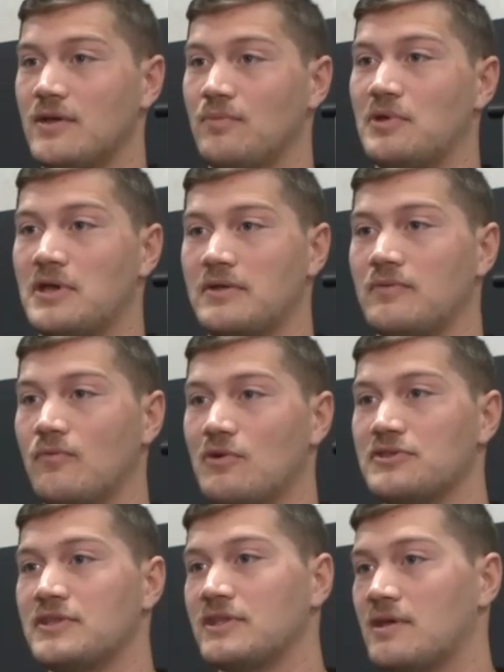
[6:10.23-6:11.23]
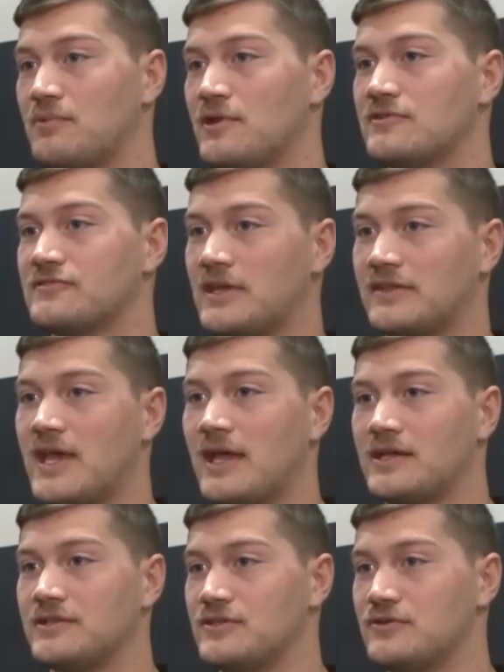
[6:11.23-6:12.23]
but one thing that players like
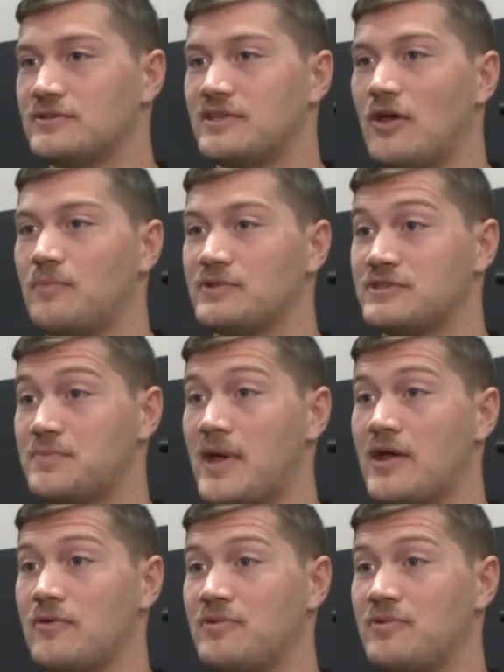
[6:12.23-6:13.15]
that can do is help inspire